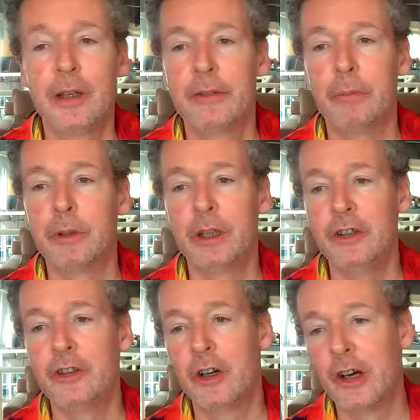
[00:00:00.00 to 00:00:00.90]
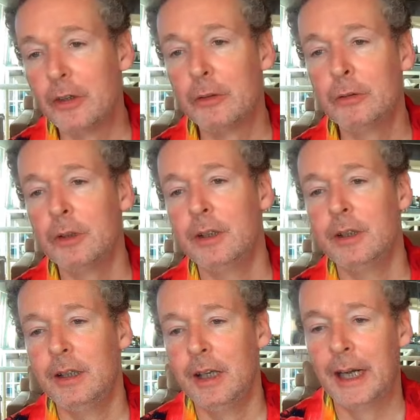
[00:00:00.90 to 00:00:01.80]
another brilliant title,
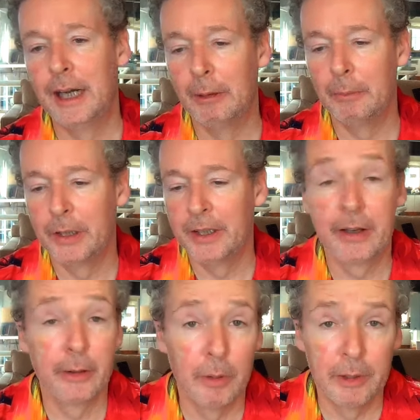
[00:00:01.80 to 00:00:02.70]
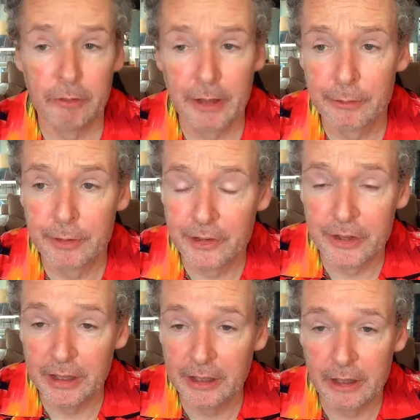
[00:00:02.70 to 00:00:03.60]
another one
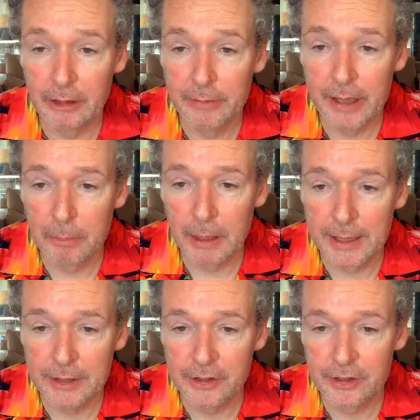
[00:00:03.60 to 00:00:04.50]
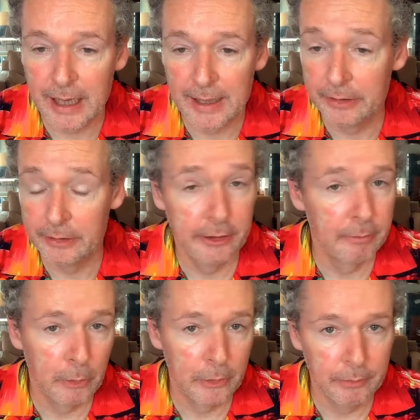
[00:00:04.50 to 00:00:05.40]
referencing, you know, their place and
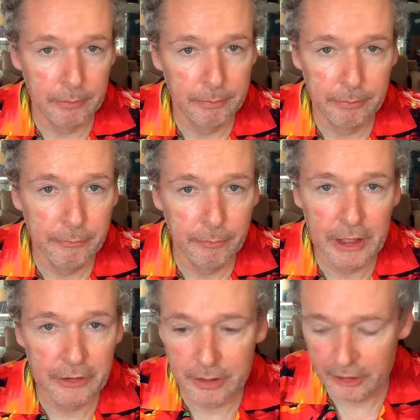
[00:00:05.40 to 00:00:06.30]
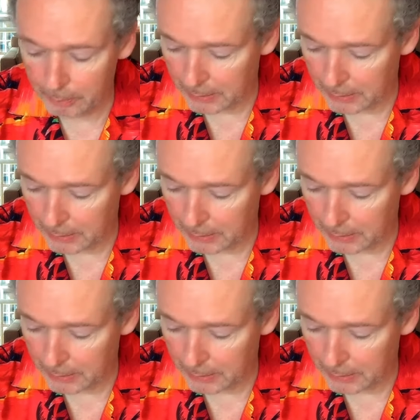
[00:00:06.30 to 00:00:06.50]
modern listeners'